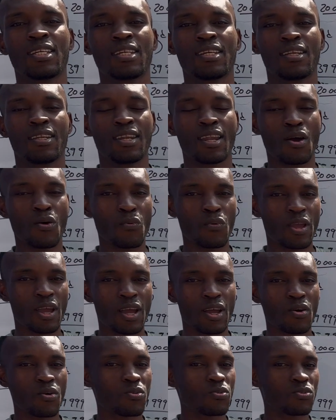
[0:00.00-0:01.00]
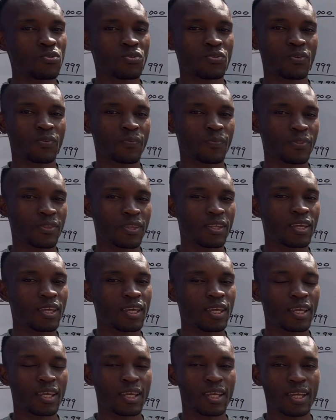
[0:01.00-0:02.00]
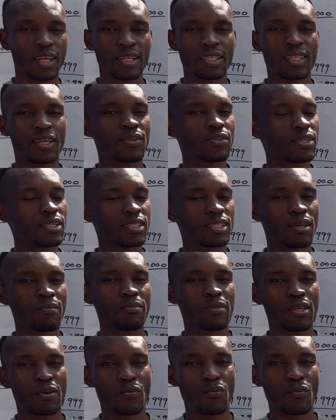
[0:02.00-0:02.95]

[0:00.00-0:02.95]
now we are on Eh, 8,000 something.